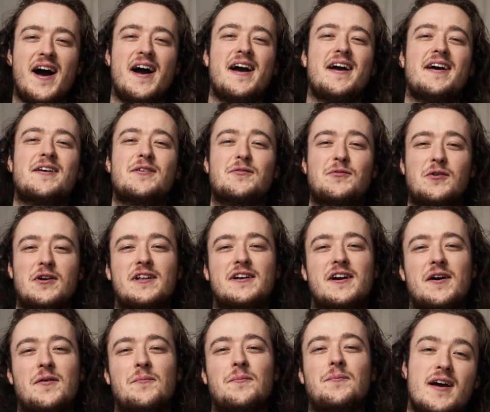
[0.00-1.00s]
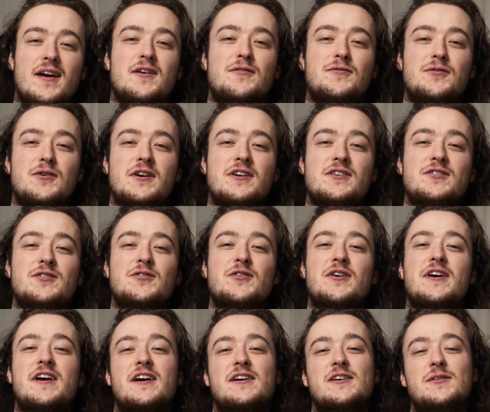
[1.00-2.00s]
Hi and welcome. If you're new
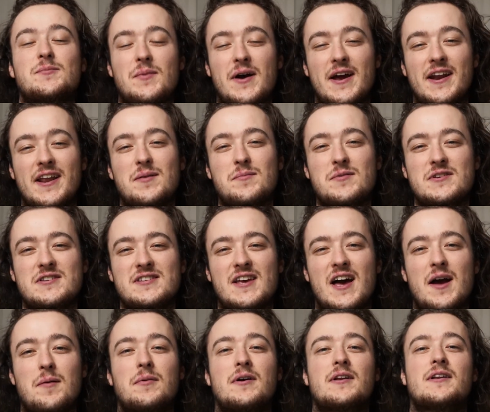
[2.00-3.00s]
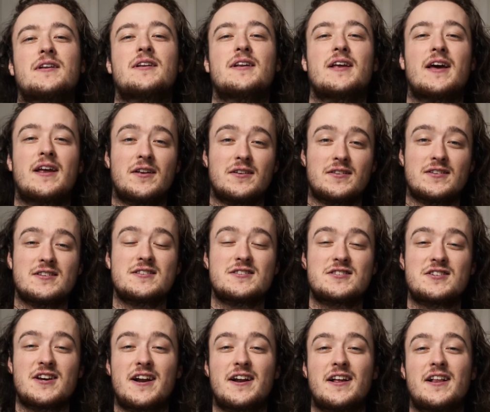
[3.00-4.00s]
here, my name is Simon and on this
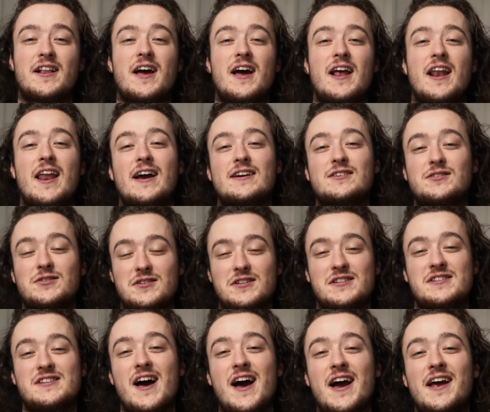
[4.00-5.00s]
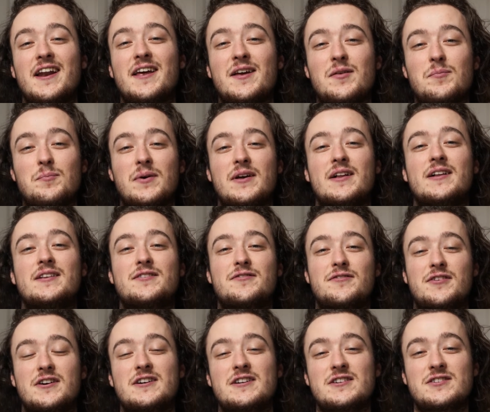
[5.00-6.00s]
channel I like to design and build
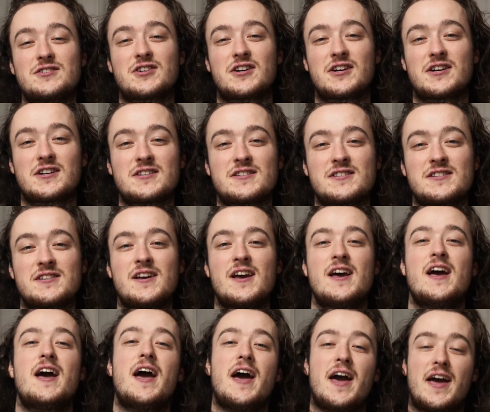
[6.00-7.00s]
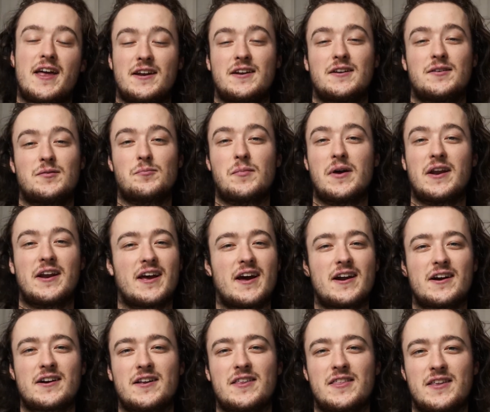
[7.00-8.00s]
furnitures, and many
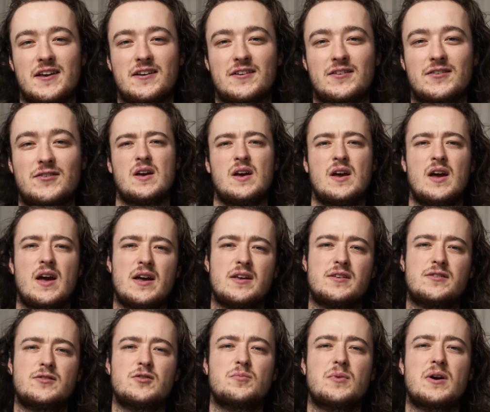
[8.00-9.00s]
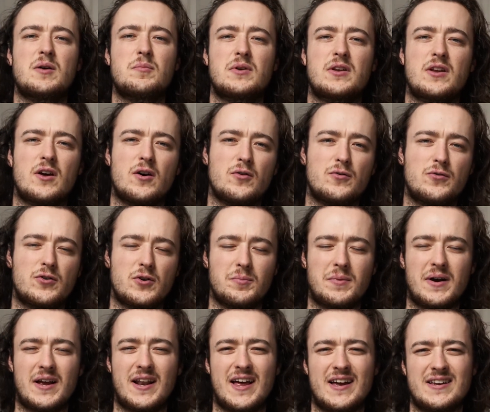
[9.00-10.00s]
other things. As you maybe know from
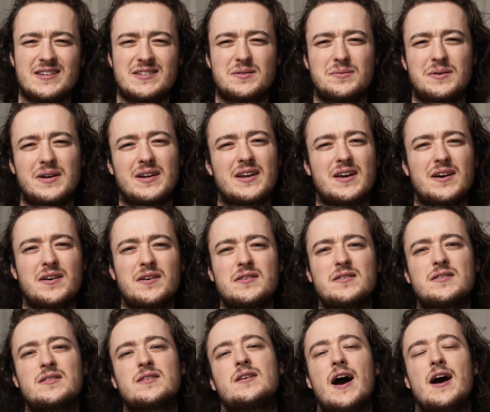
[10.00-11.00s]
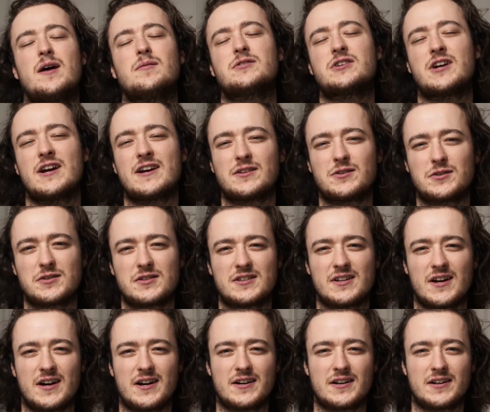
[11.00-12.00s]
my last videos, I'm trying to
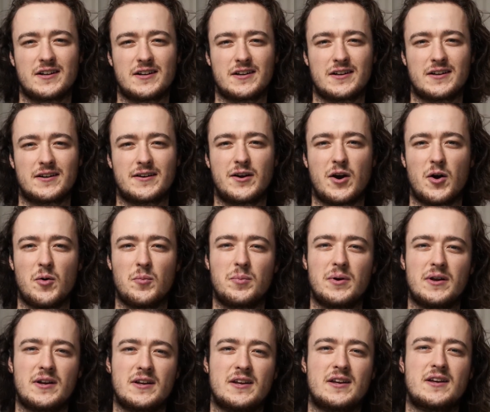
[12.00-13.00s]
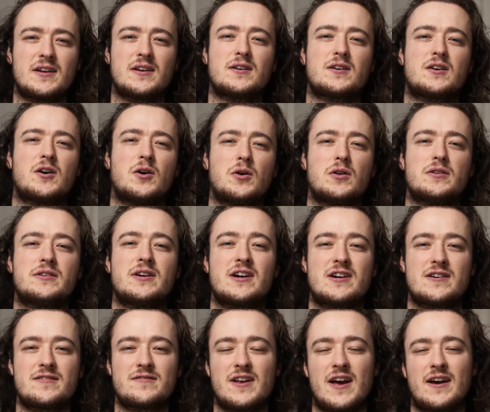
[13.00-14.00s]
start a company called
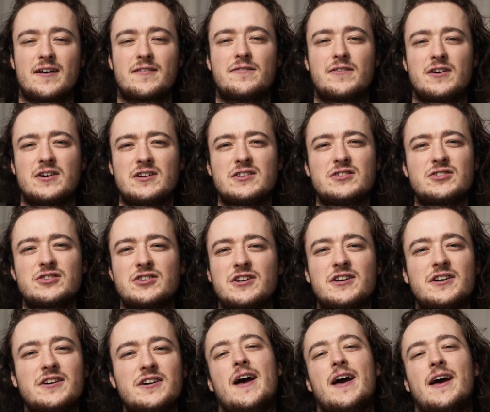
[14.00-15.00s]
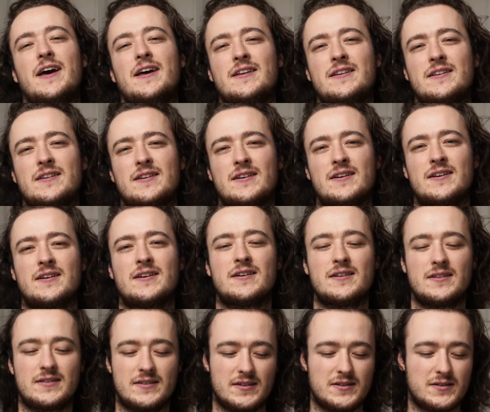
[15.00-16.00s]
Hrivnak Furniture and uh,
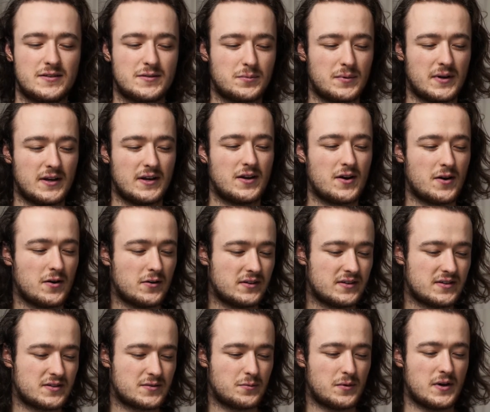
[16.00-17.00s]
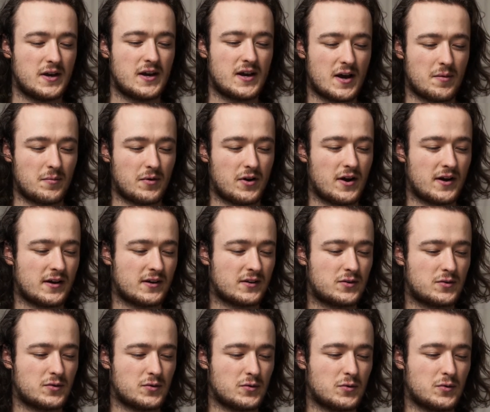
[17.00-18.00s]
this video, this week, I'm going
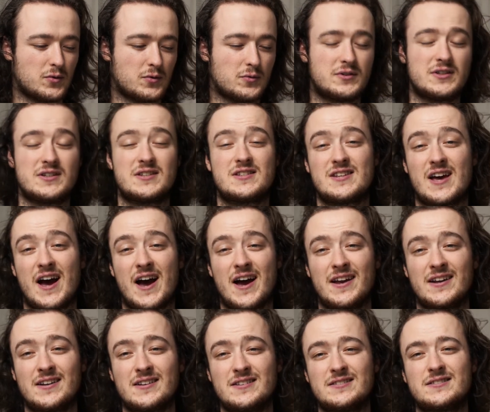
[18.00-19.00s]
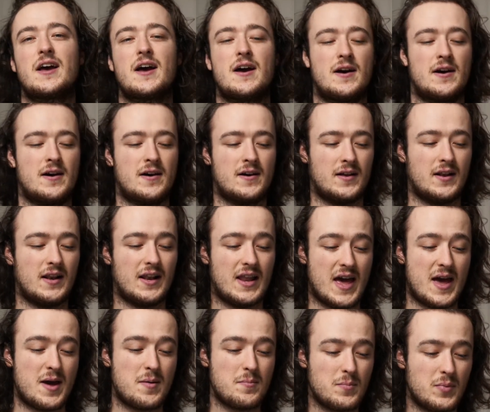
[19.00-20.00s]
to design a
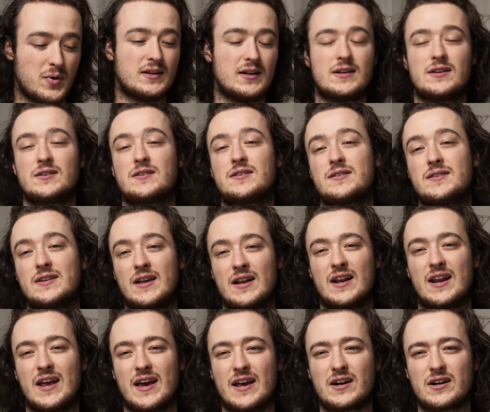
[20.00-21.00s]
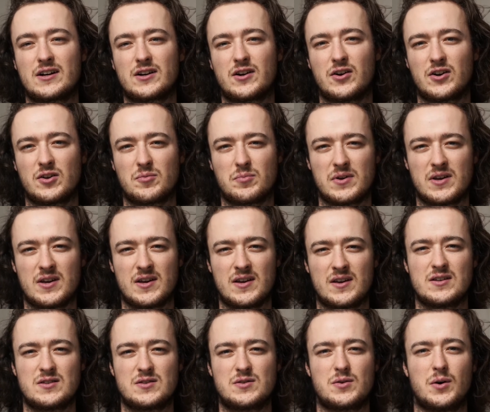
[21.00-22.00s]
lamp that is then later gonna
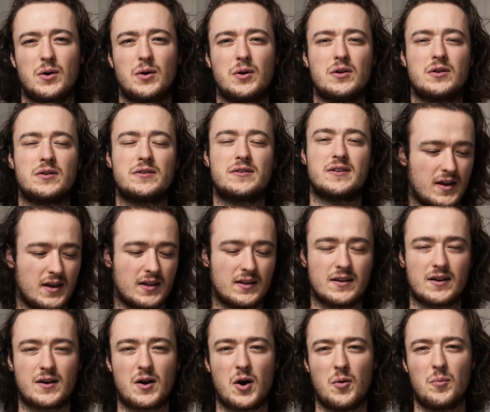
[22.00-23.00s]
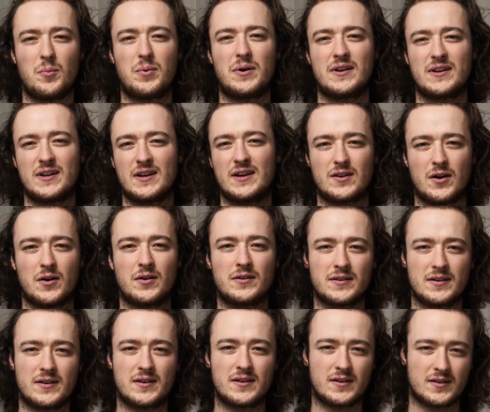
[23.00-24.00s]
be sold in the company on
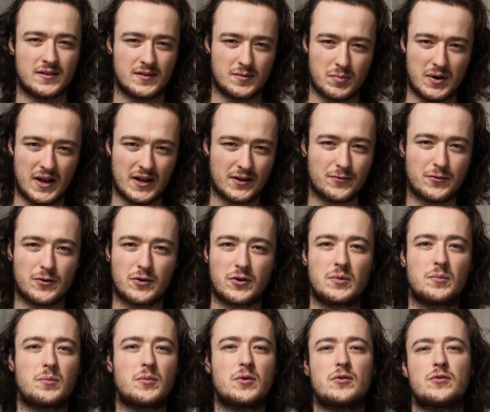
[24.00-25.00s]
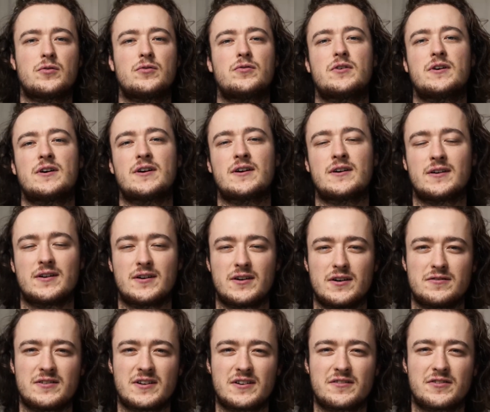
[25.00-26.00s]
the platform of uh,
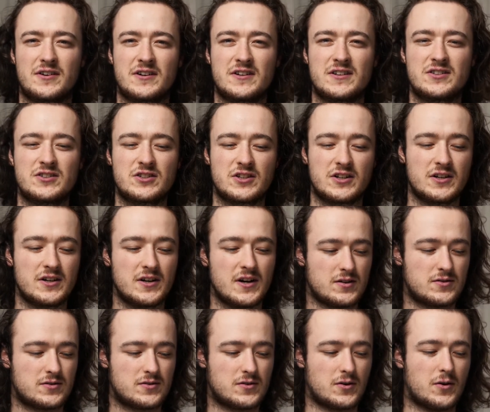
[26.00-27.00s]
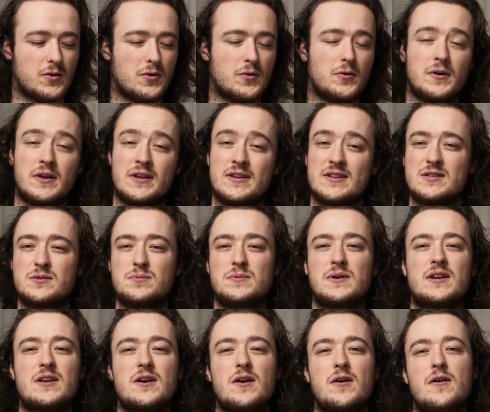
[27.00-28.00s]
Hrivnak Furniture. So in this
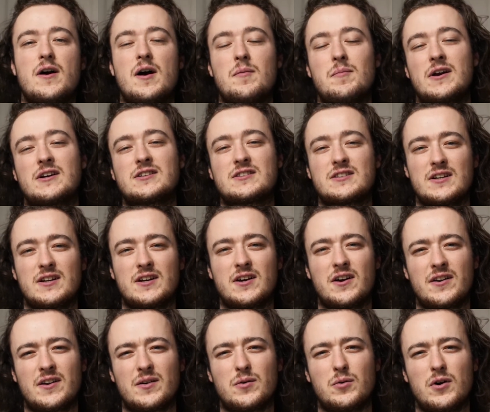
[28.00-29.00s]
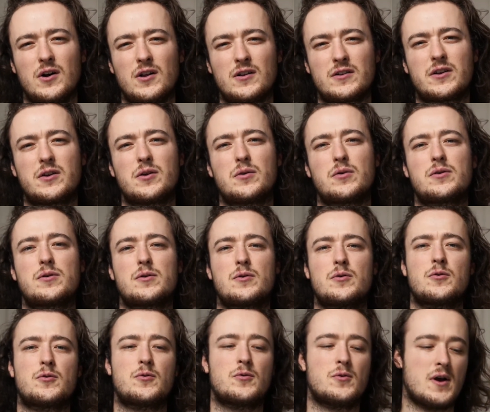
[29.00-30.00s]
video, I'm actually gonna walk you
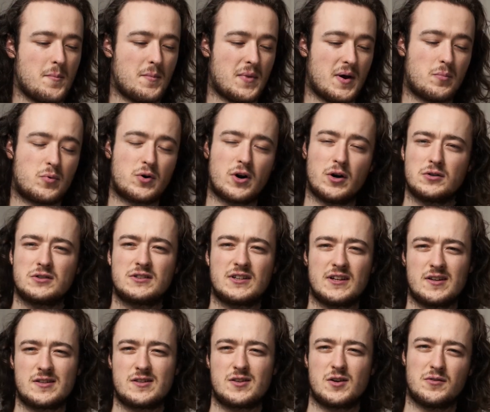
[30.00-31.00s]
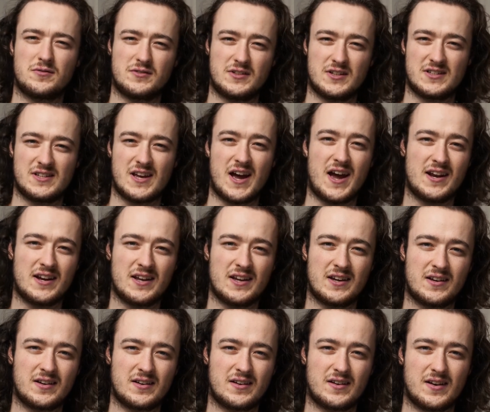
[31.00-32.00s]
through my process of
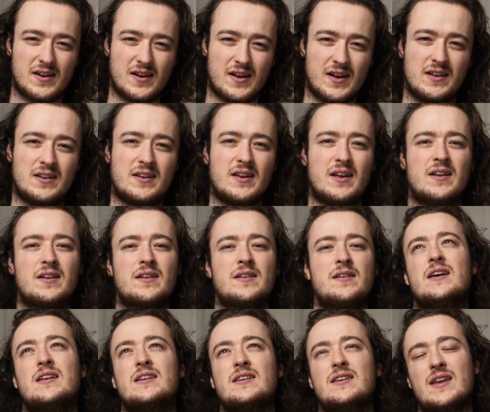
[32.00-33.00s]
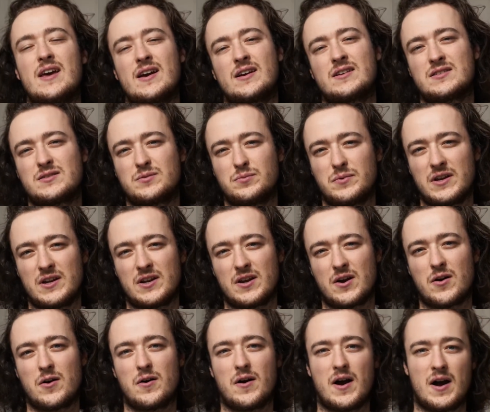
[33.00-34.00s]
designing and then in next
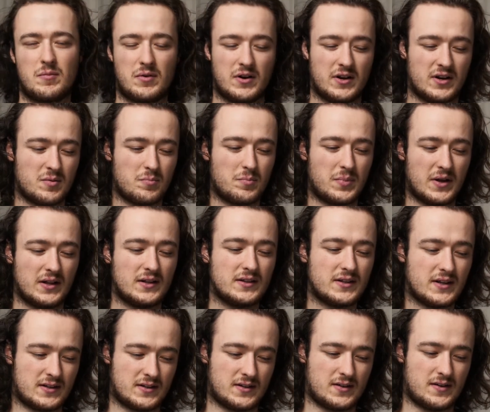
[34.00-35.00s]
video, I'm gonna build it.